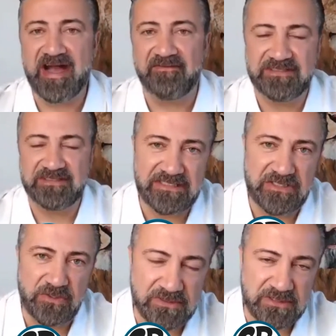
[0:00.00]
Just have a
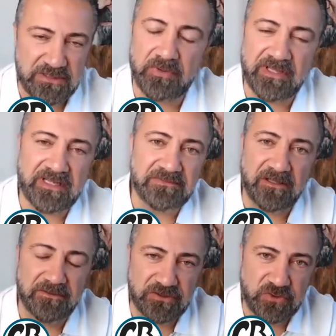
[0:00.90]
conversation with these people.
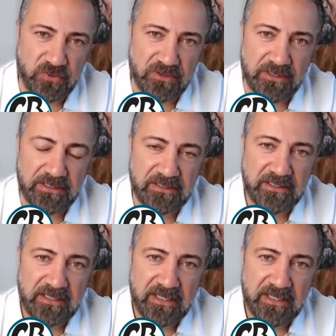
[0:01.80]
Let them tell their story.